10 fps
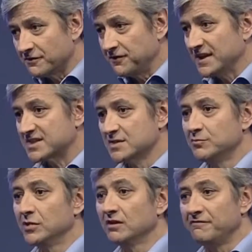a
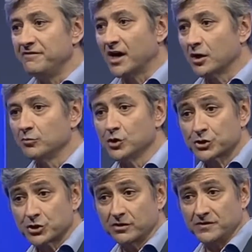flexible, variable
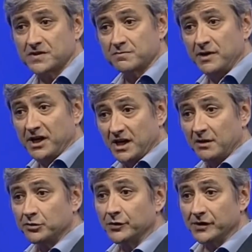service by
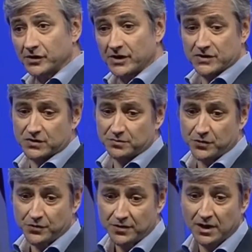employee or
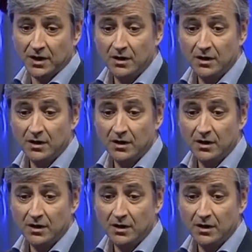customer.